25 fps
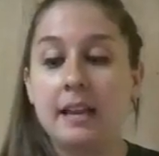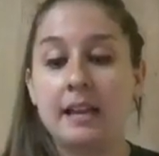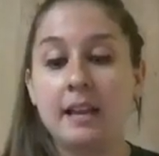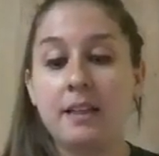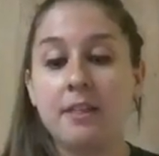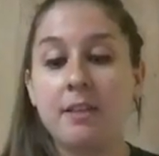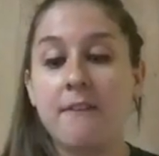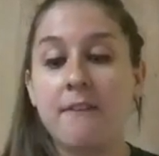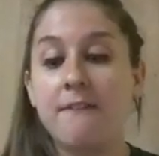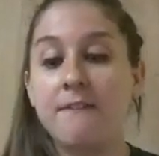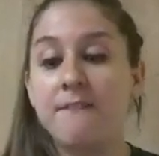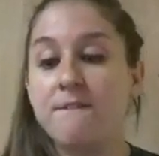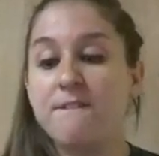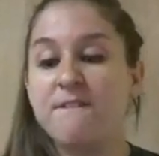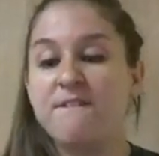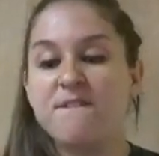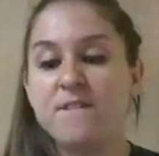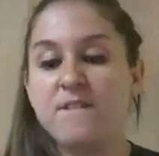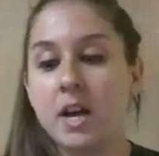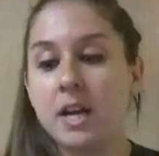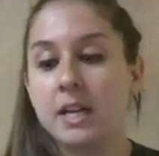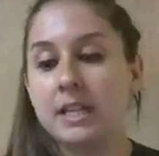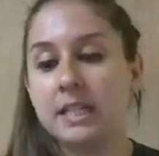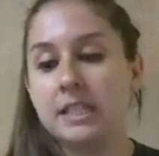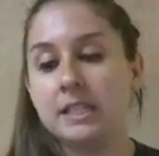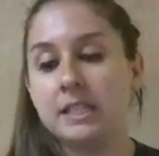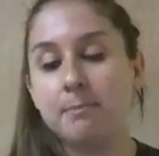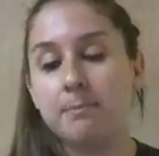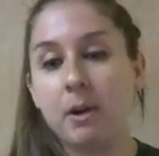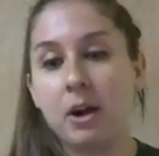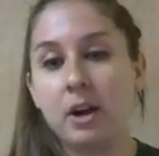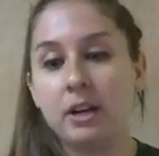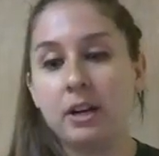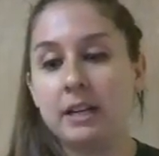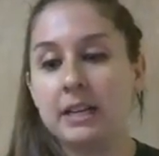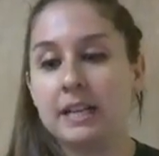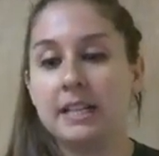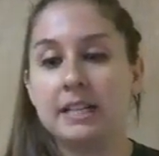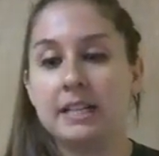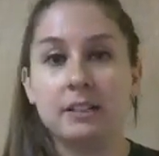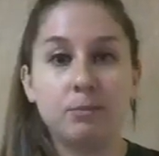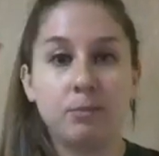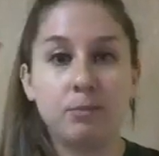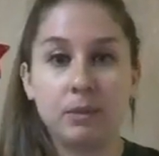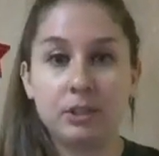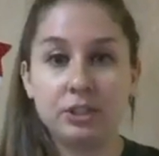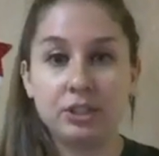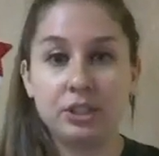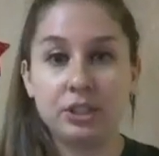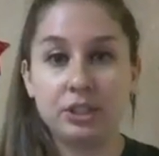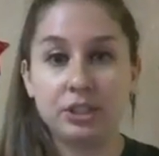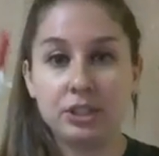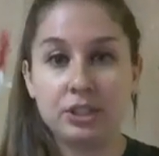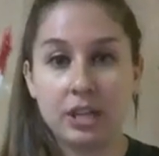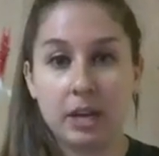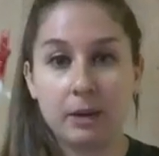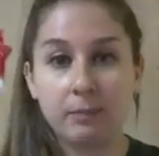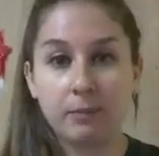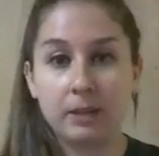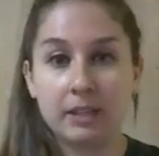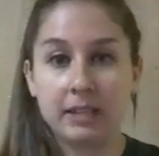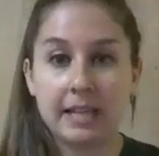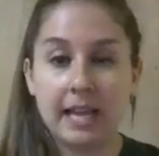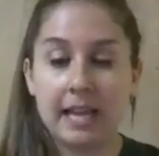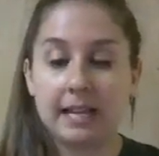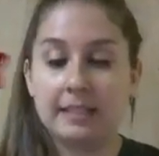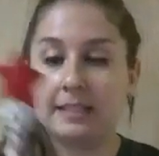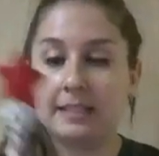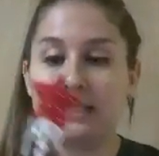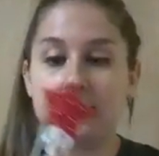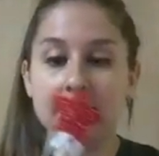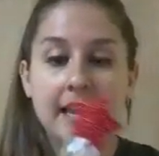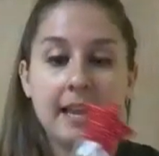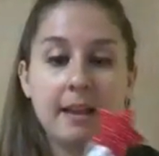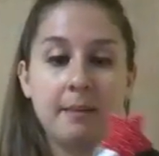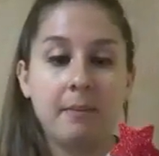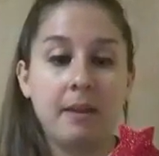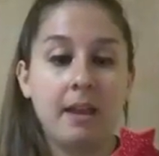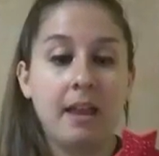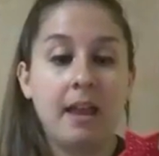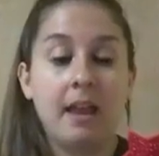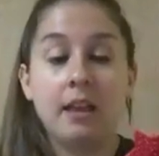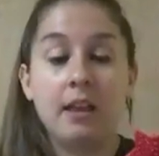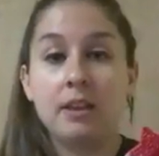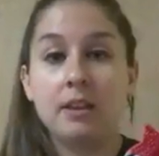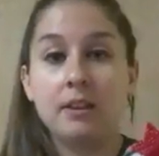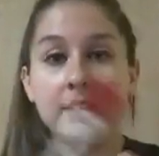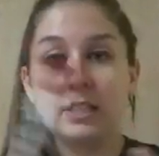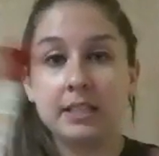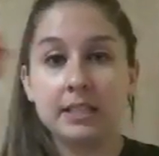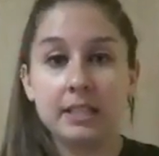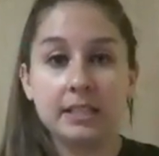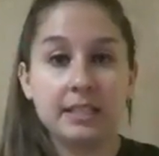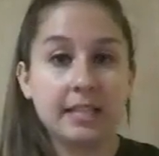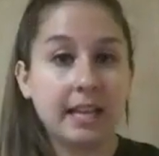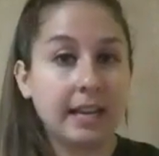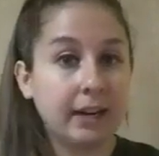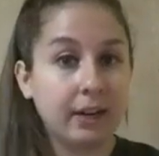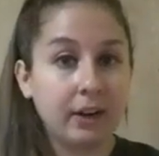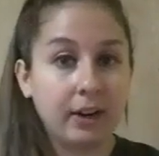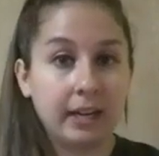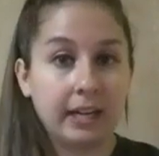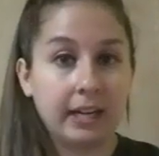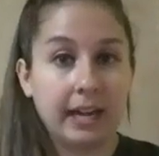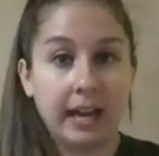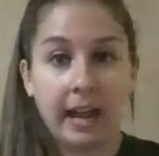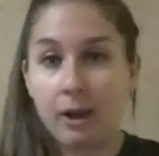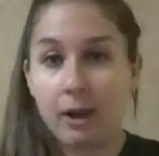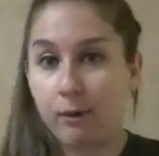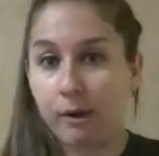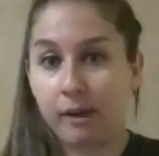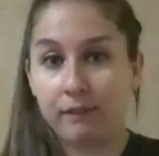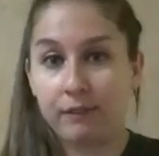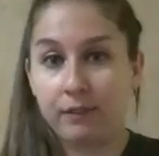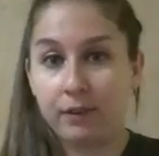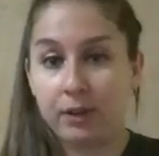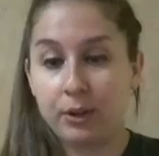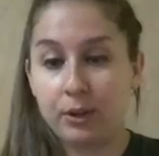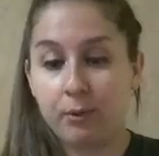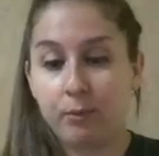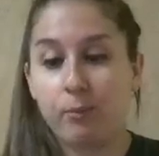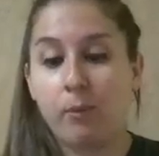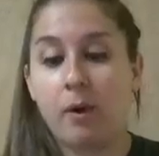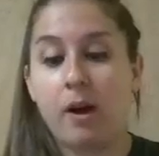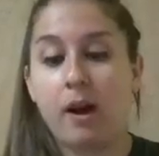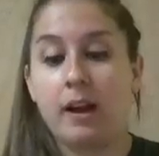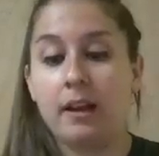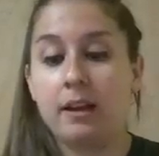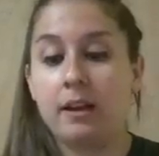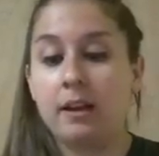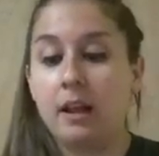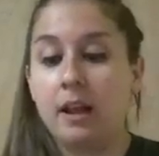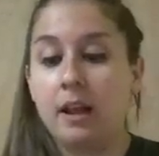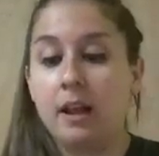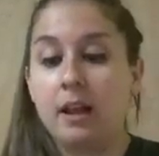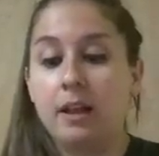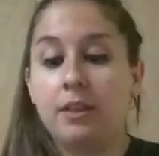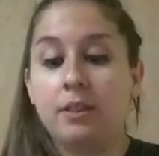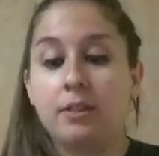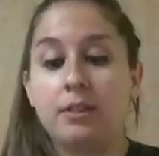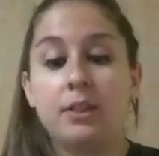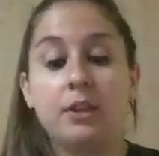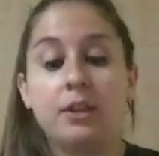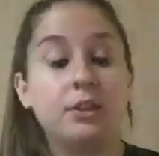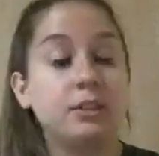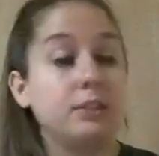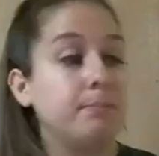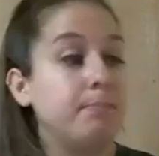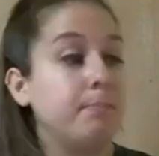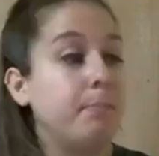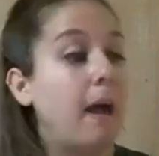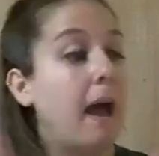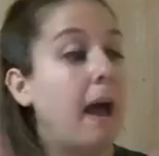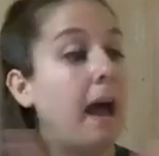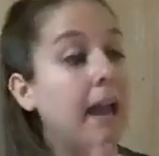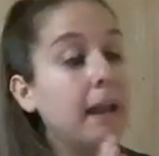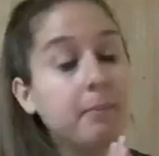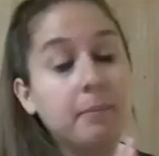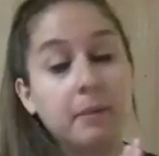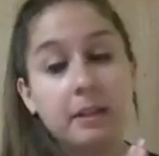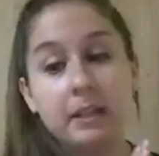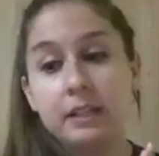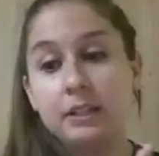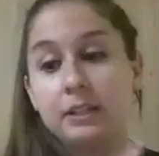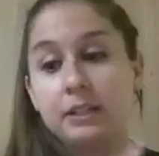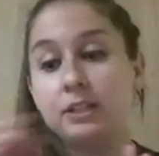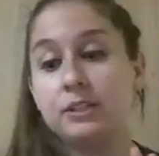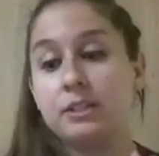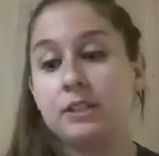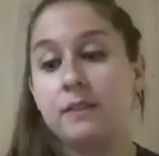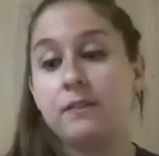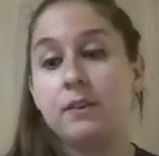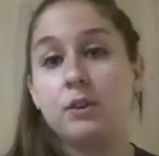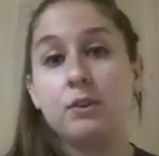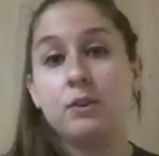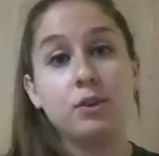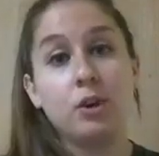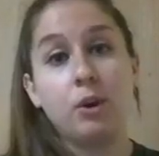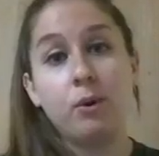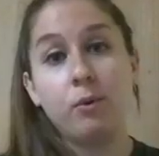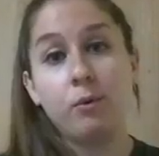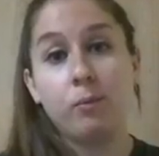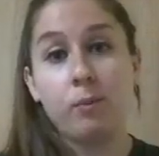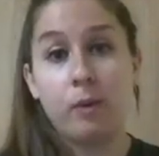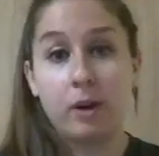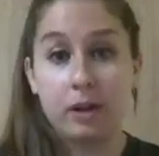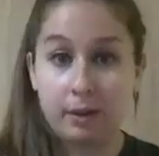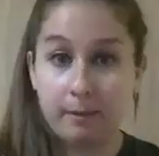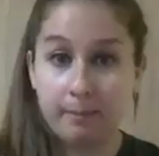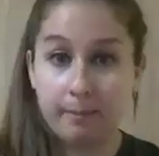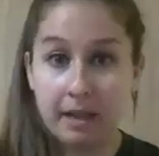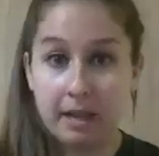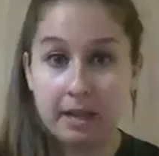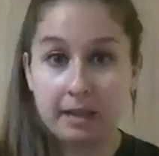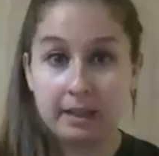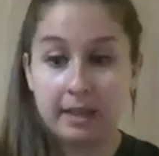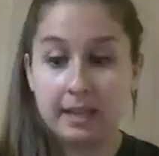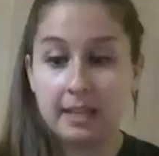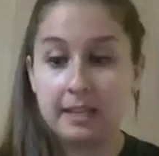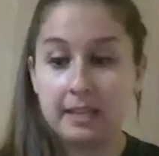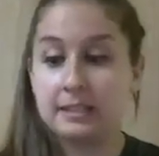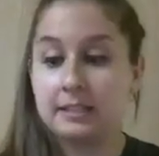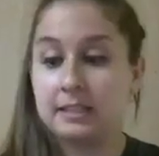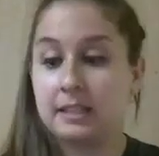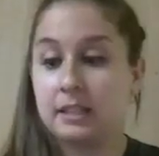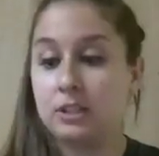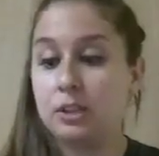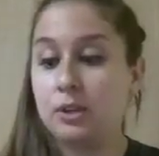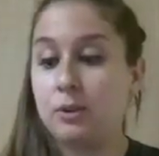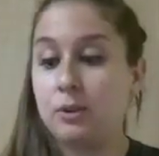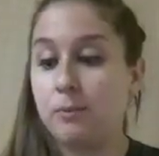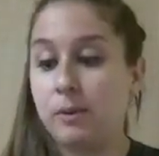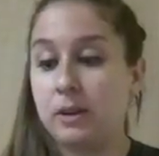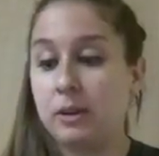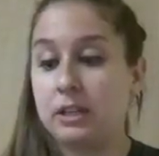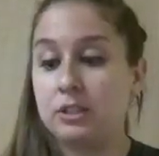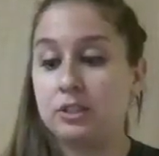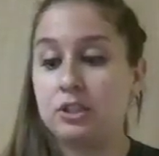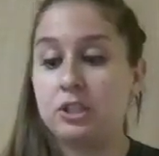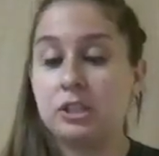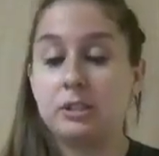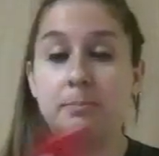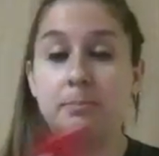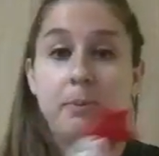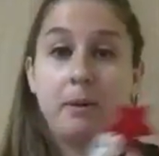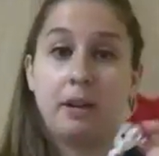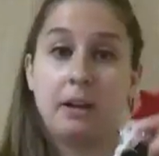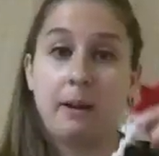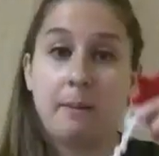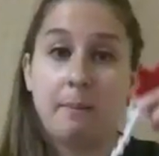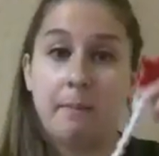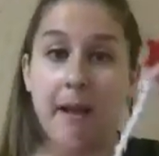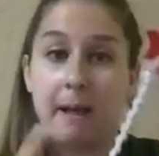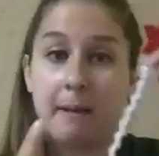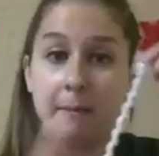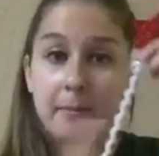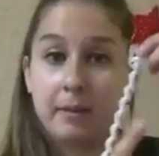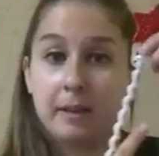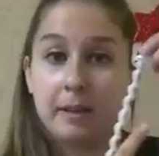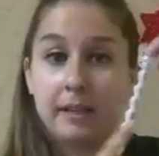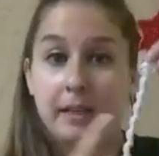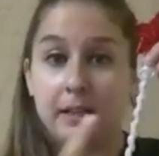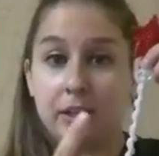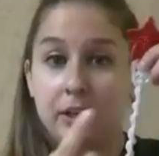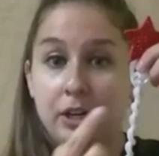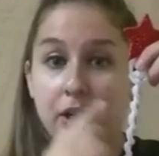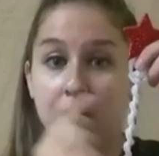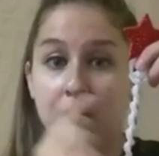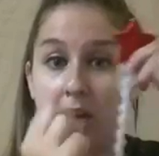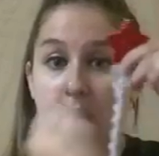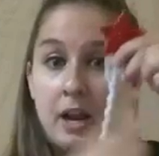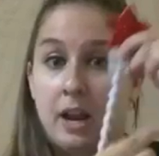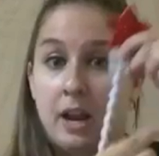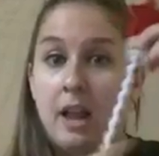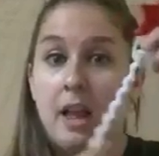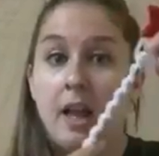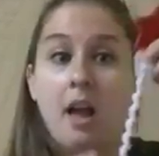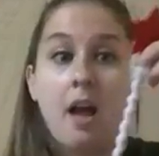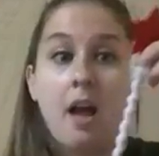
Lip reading: Now, the funnest part is once you're done with that step, you get to decorate it however you want. There's pipe cleaners. If you don't want to make this and you want to just put a pipe cleaner